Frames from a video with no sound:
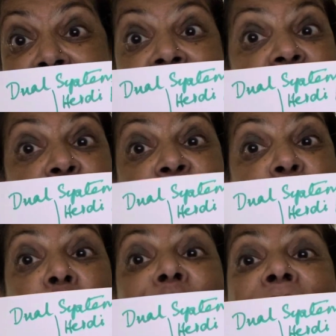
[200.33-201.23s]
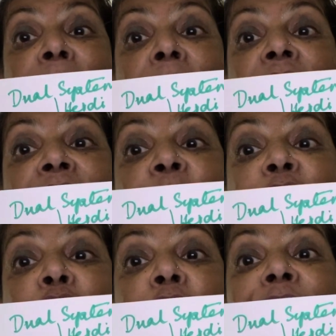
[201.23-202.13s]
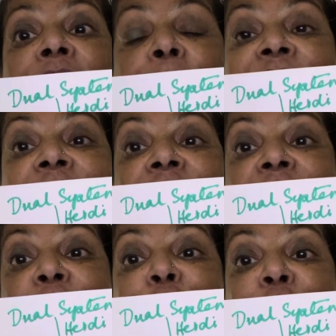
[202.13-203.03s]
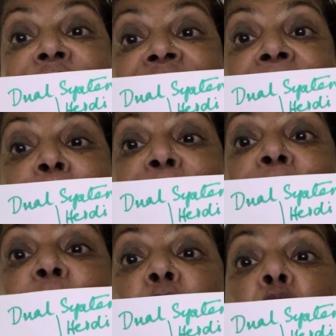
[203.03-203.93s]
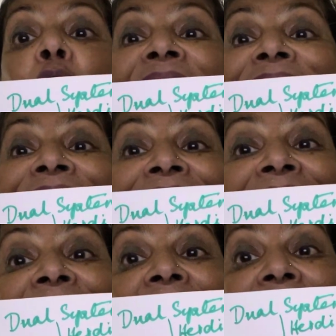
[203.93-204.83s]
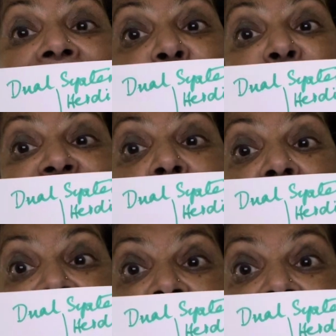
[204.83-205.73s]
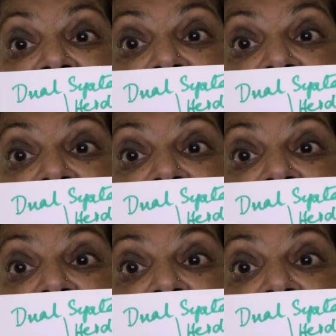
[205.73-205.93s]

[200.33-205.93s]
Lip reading: It was not that the market was not there, but this is the first time people go and sell their labor in the market.